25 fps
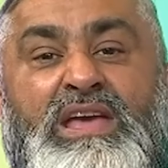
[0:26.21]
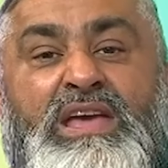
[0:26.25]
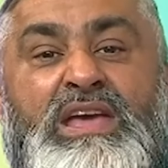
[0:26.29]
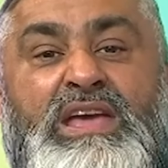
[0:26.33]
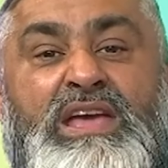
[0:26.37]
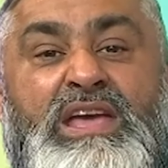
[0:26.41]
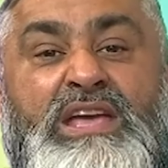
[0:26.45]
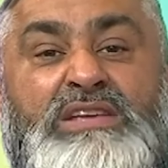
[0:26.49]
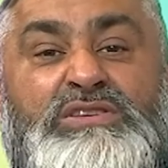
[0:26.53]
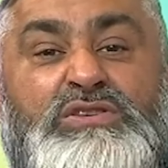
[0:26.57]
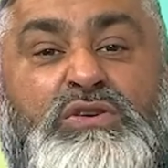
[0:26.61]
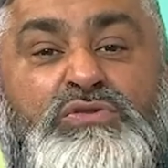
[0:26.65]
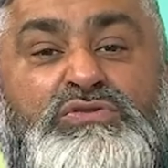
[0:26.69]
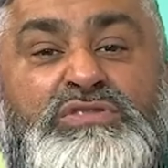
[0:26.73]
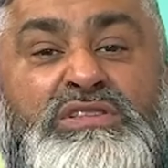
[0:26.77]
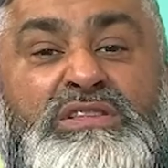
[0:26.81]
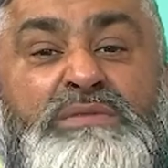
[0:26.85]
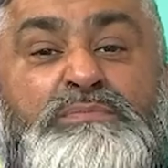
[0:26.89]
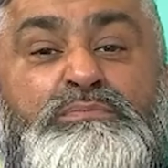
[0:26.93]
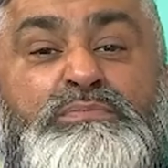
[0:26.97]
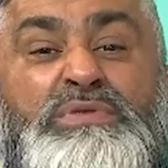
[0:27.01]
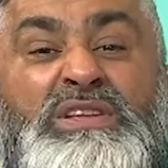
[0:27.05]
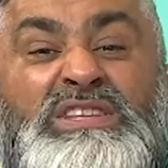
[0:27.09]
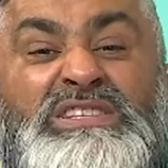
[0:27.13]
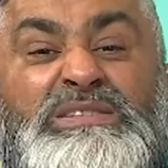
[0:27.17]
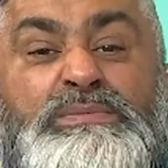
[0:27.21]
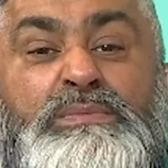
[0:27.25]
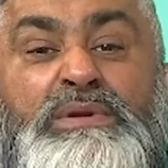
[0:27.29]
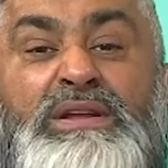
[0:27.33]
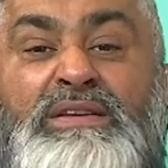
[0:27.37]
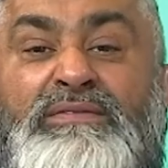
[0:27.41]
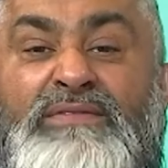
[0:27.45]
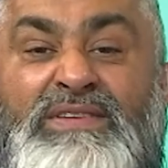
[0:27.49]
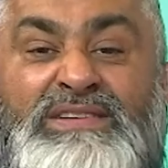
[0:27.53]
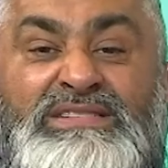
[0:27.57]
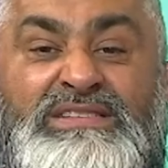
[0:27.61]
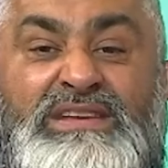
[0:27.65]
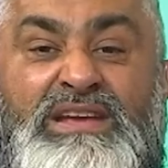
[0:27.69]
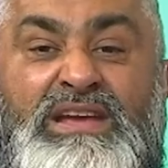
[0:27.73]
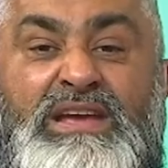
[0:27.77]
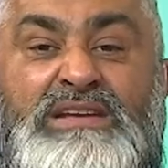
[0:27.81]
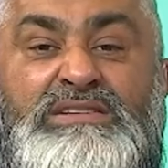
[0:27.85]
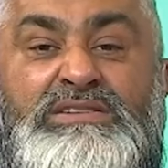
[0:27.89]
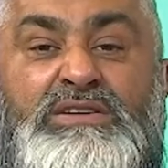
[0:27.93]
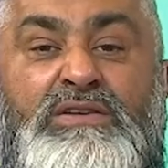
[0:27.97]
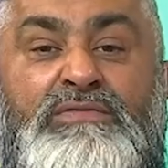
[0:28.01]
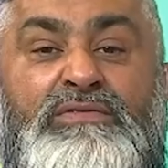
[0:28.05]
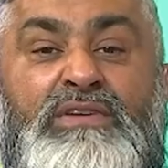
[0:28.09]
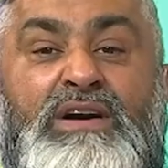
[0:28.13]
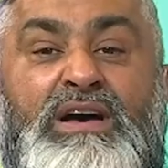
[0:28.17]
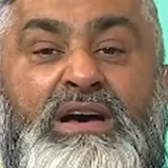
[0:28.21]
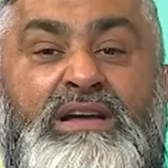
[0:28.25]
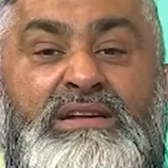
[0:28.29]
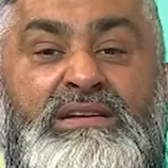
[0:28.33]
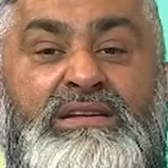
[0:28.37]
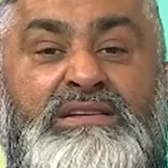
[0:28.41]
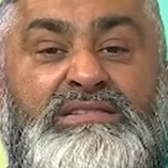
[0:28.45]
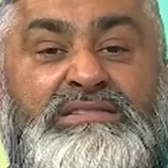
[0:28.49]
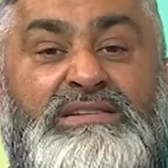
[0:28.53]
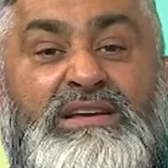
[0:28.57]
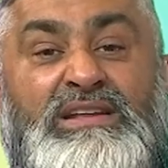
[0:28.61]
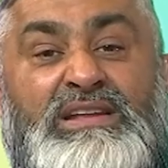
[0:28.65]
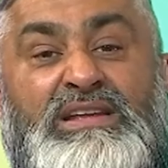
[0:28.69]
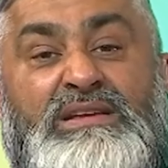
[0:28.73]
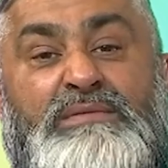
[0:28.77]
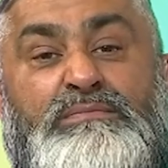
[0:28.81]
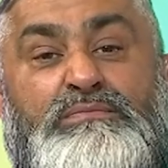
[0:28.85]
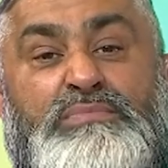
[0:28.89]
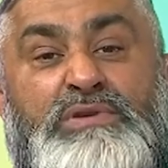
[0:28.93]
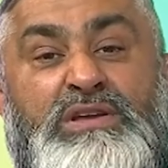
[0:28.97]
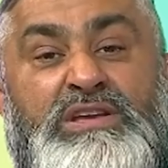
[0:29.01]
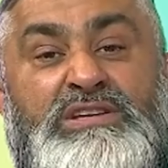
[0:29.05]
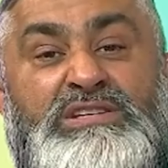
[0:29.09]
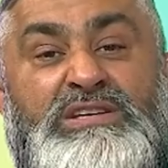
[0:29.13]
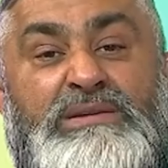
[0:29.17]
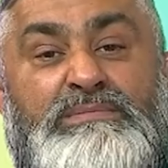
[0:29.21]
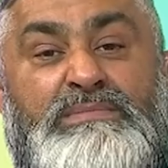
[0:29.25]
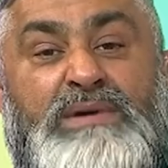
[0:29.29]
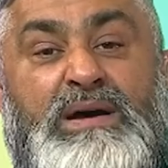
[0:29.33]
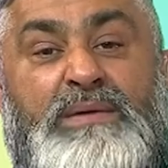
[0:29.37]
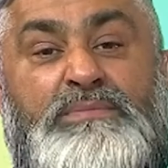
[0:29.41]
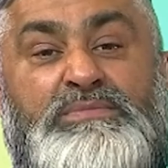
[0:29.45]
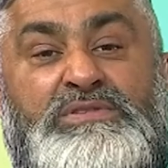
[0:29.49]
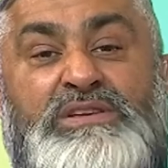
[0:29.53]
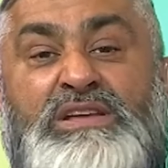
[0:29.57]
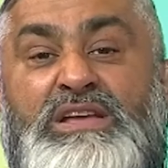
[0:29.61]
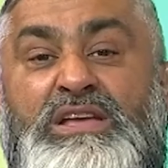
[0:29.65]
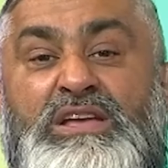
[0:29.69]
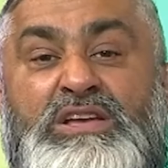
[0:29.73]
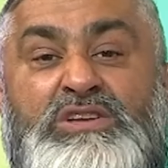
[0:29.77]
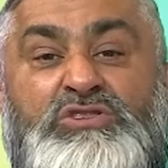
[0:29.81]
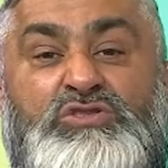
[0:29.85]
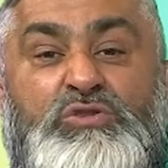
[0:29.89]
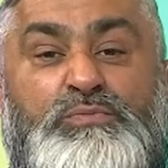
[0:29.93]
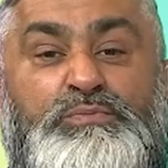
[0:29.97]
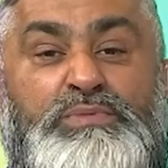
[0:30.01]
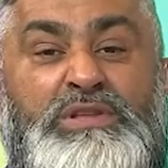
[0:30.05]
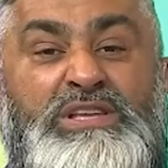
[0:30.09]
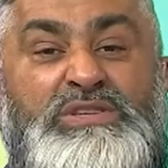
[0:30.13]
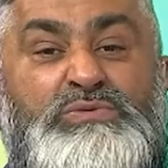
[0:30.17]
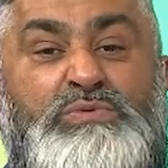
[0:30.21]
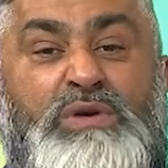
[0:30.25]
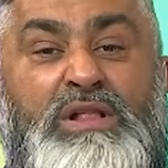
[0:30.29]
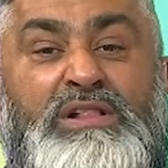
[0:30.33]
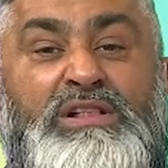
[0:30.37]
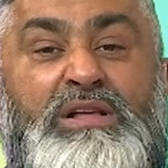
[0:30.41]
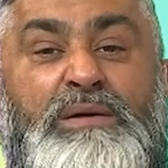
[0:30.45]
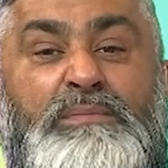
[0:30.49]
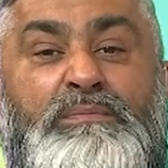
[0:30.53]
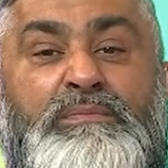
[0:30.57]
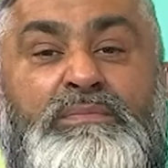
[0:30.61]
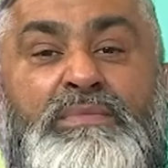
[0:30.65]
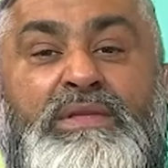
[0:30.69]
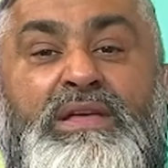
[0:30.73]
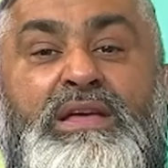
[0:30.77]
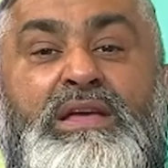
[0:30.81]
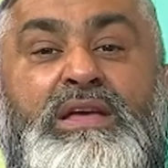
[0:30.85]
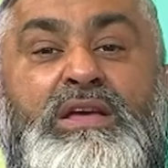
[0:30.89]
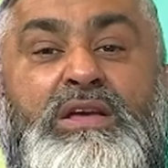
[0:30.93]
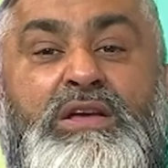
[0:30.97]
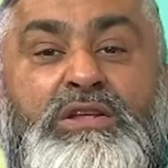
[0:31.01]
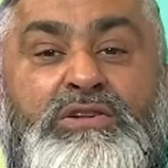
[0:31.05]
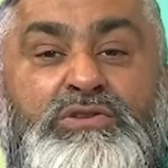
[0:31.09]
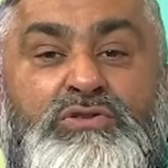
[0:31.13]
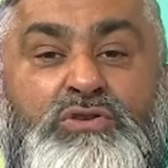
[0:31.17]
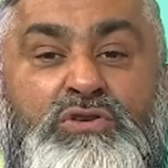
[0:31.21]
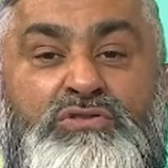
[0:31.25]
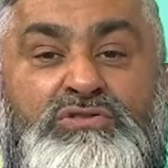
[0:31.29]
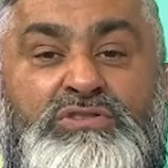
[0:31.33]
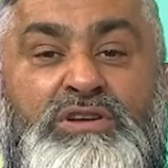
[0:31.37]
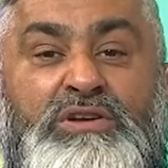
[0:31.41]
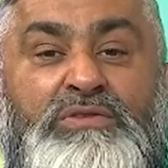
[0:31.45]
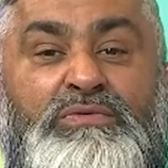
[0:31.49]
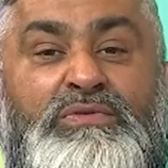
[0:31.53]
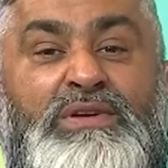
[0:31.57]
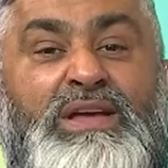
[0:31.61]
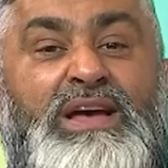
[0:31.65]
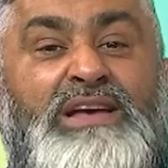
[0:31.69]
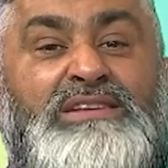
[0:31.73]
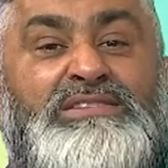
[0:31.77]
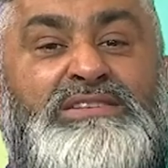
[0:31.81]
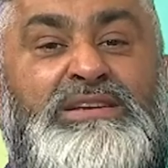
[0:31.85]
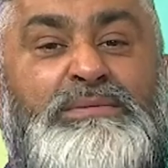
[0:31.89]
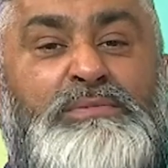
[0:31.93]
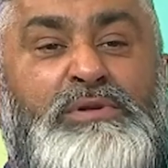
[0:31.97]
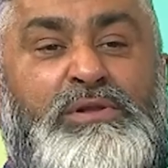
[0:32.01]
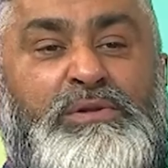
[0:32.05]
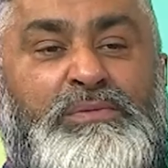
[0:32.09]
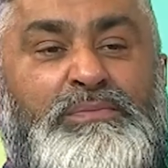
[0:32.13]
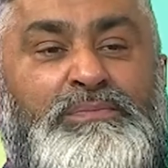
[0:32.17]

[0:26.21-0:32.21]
He's also the principal investigator of Understanding British Imams. So please welcome Dr. Riyaz Timol.